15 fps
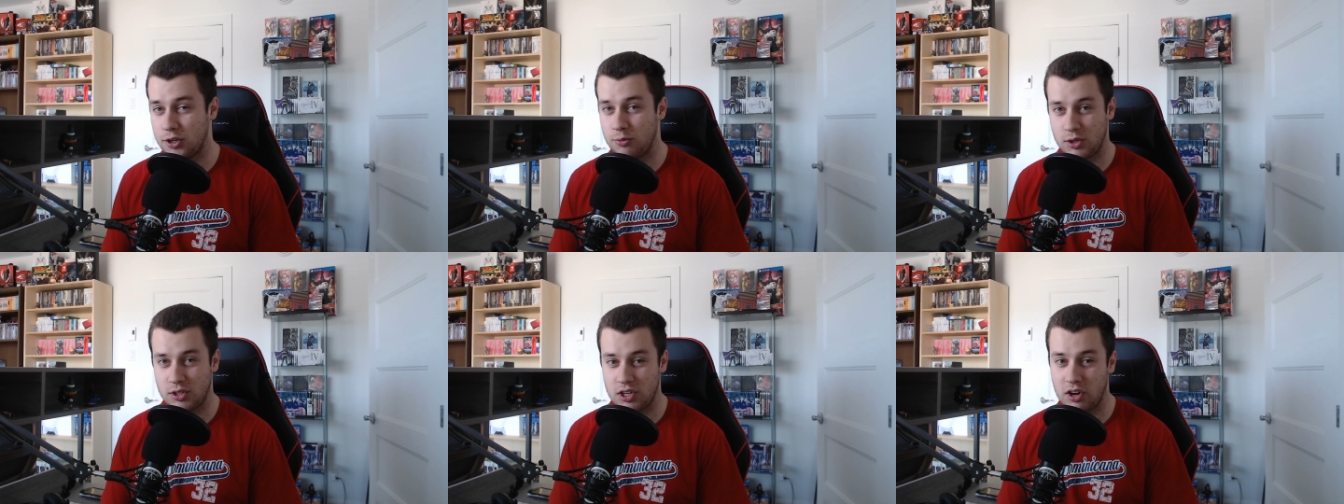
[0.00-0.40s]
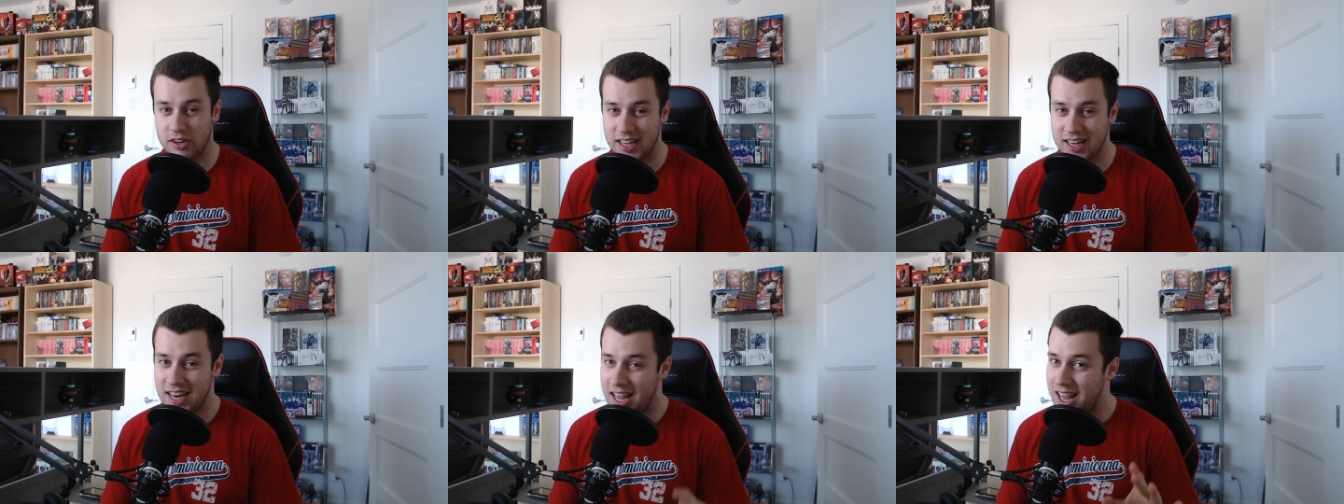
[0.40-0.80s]
We're
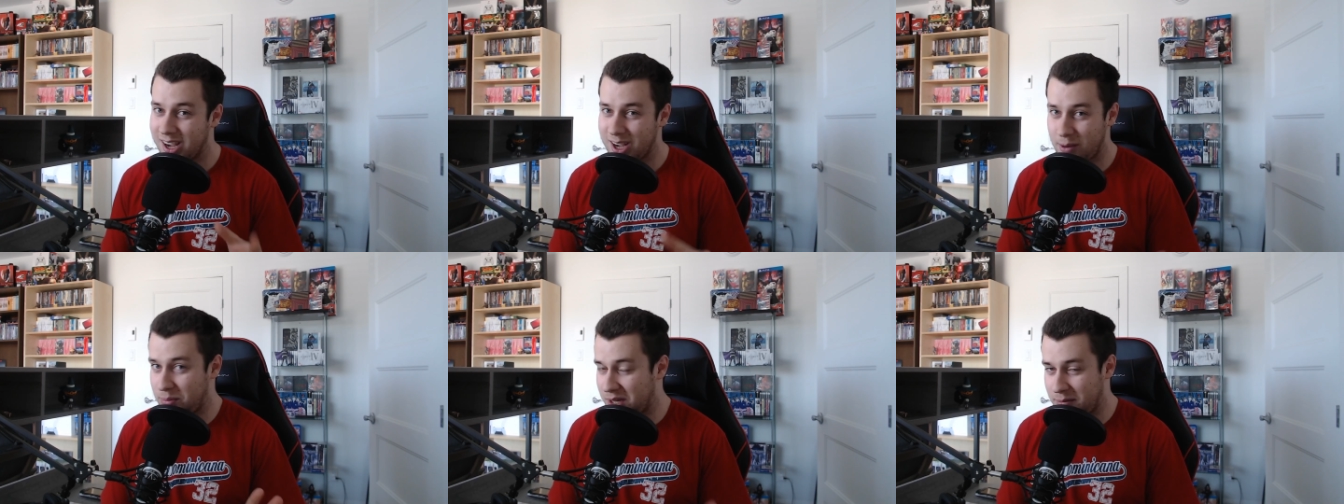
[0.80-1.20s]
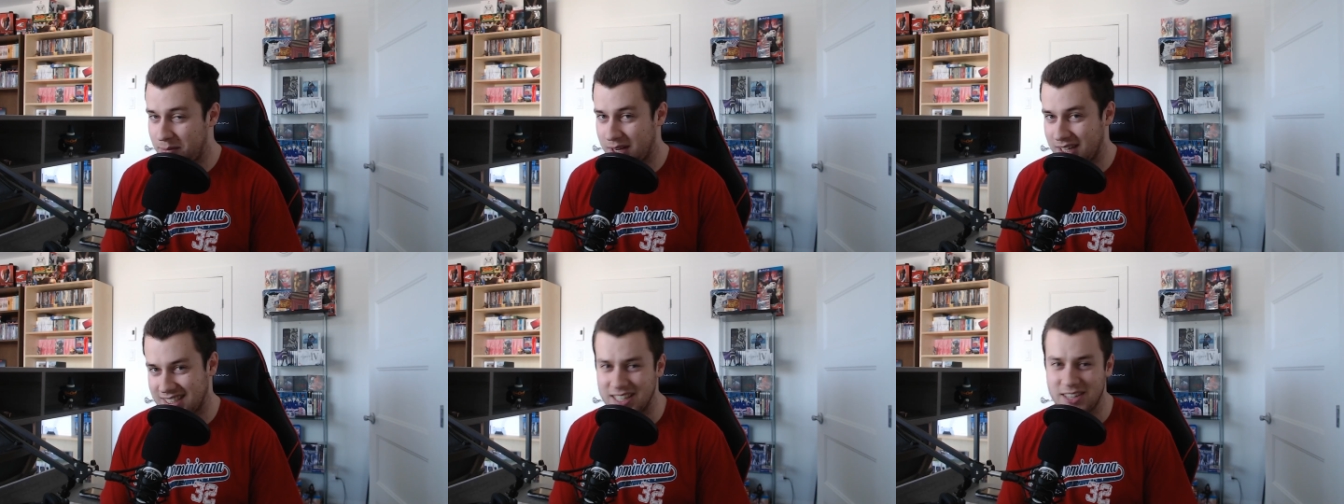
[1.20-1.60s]
talking a couple of
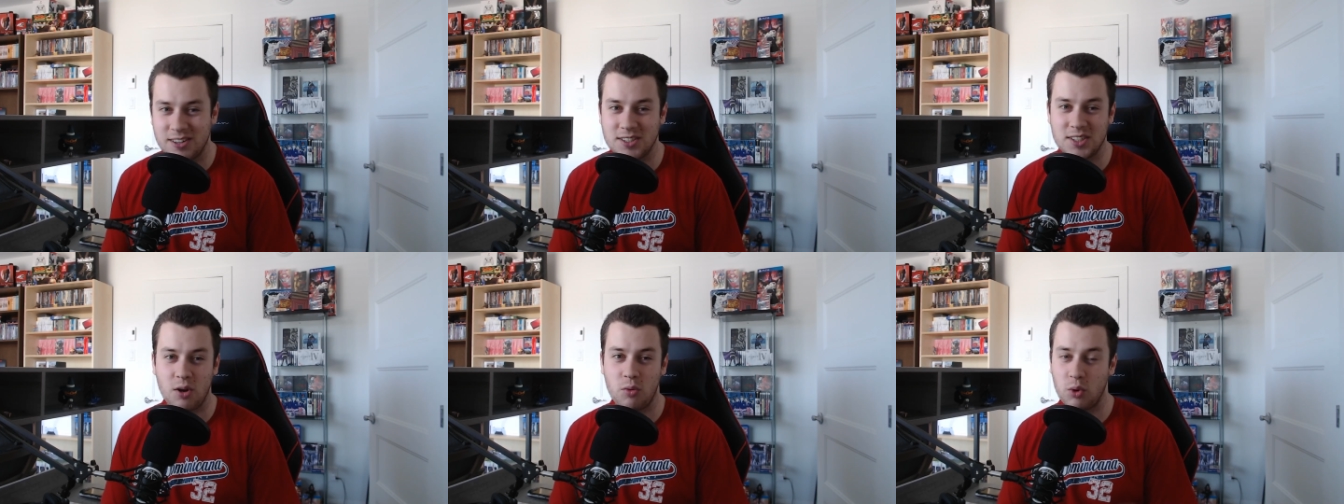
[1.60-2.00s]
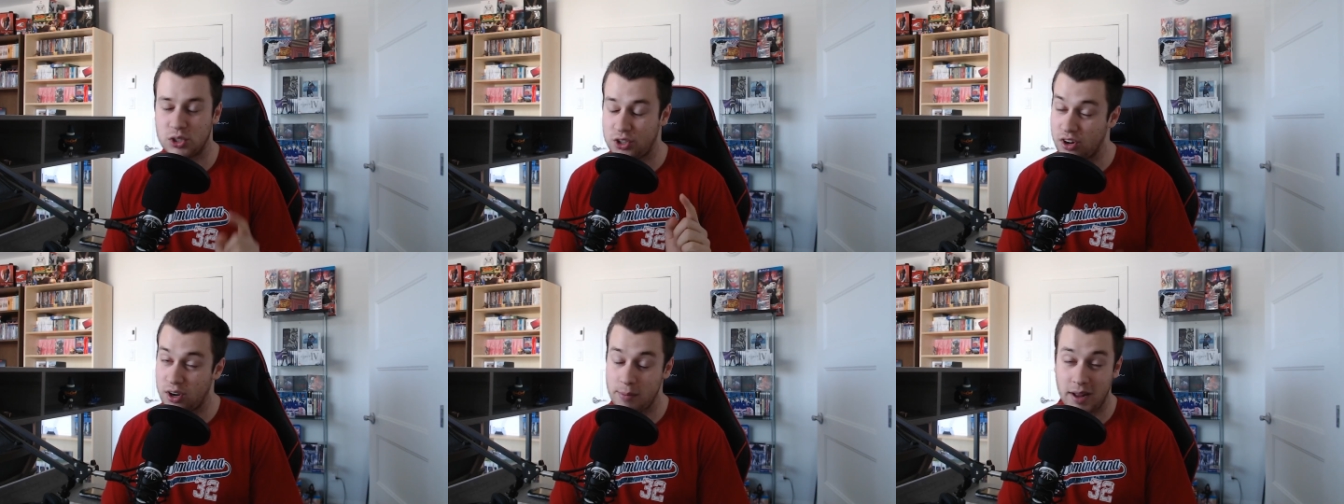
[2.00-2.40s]
months here, so we'll
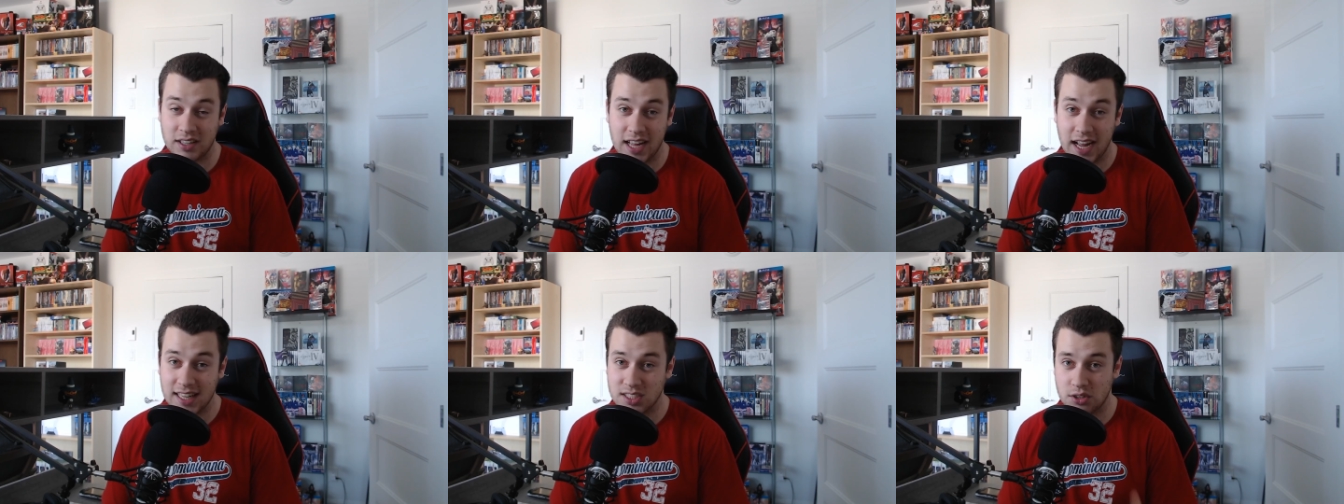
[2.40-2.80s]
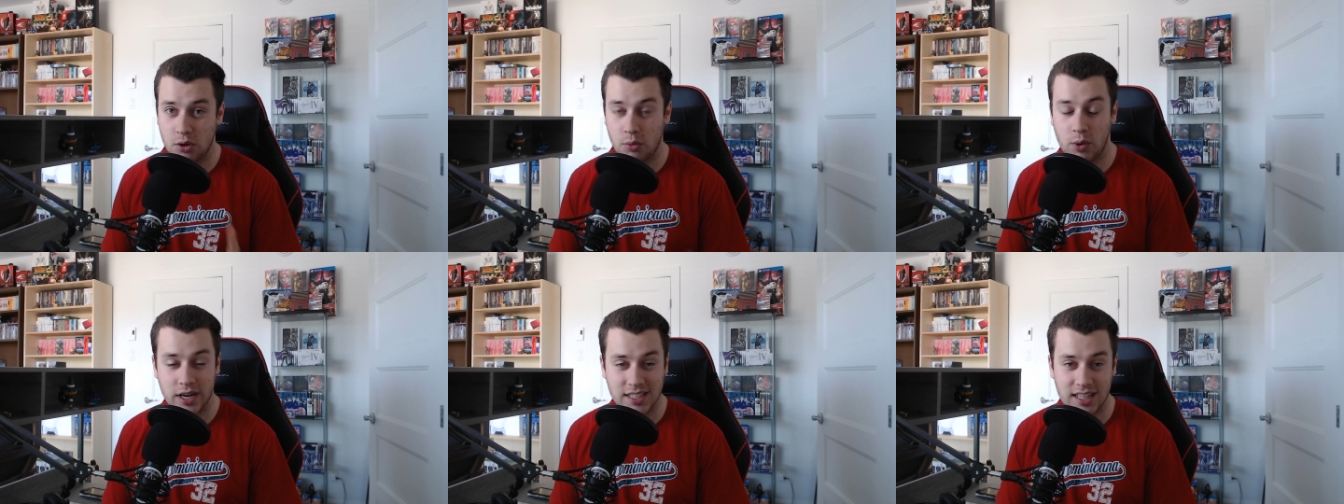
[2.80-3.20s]
talk about that, so you'll
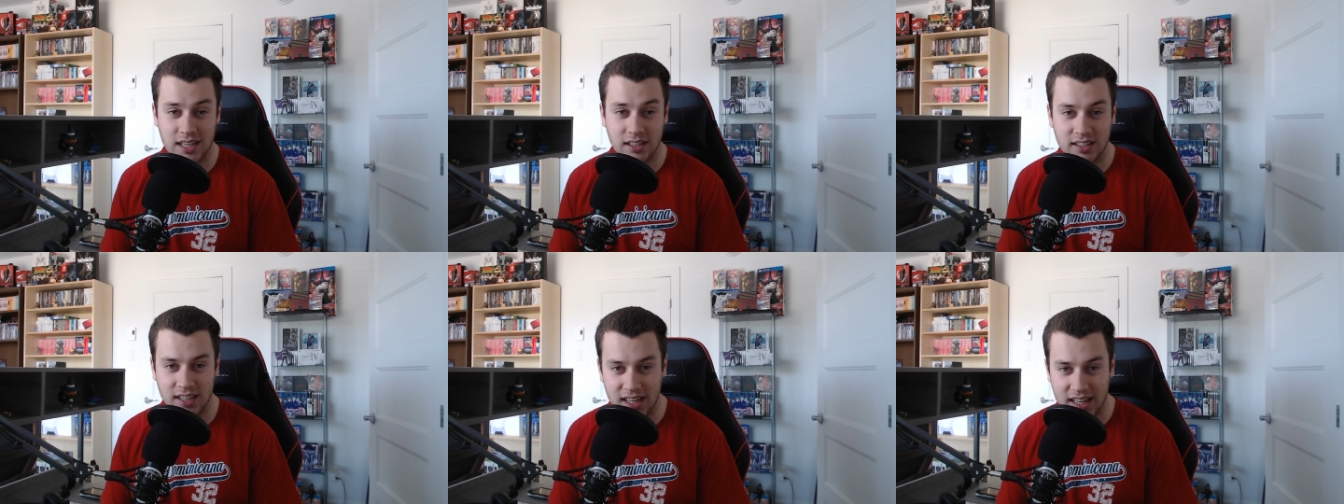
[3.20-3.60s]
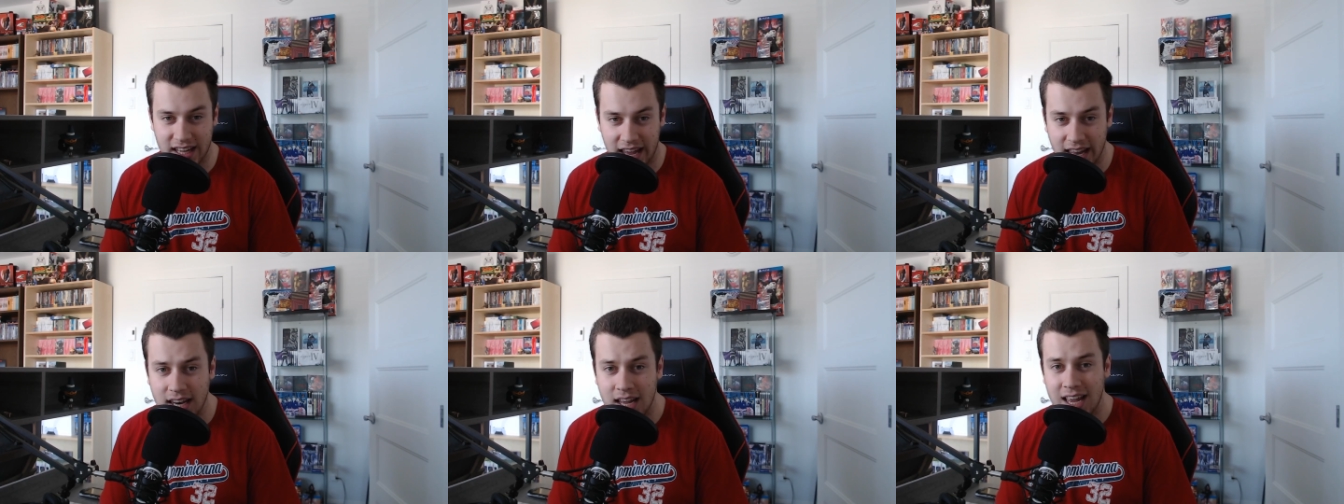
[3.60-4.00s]
want to stay until the
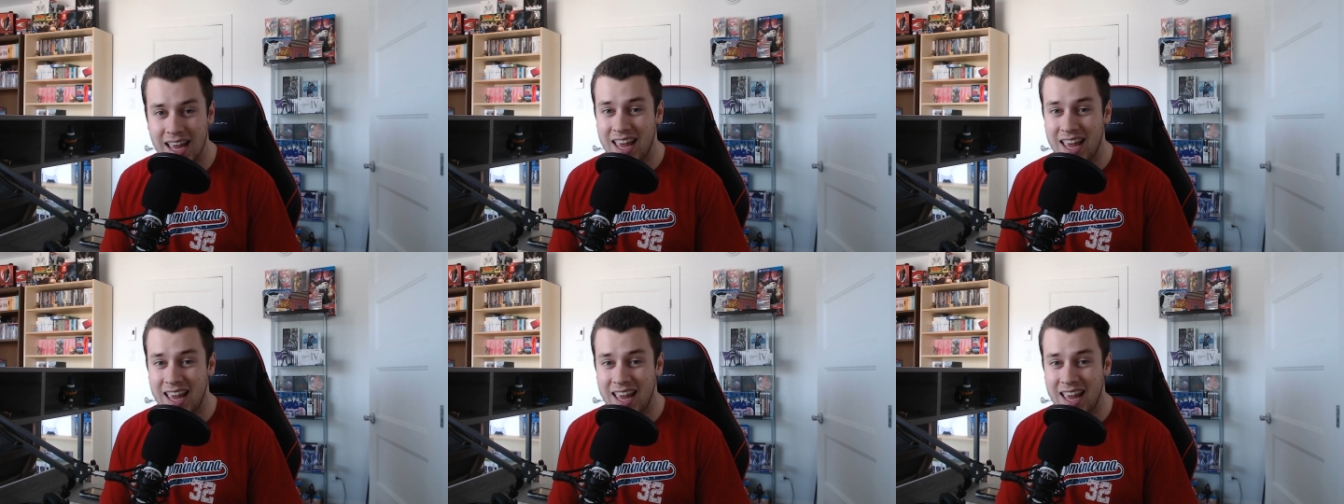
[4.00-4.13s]
end.